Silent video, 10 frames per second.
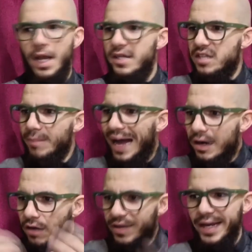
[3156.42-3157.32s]
It's a
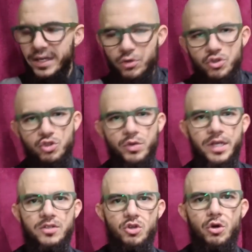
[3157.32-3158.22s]
matter of getting used to
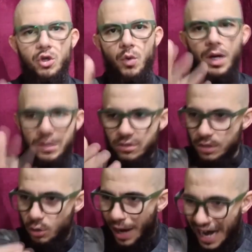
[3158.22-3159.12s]
it. So
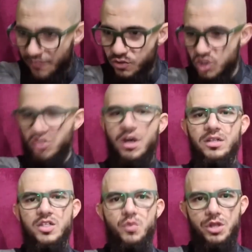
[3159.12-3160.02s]
you have to
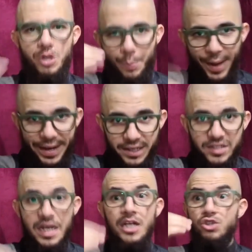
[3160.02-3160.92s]
start this with your parents.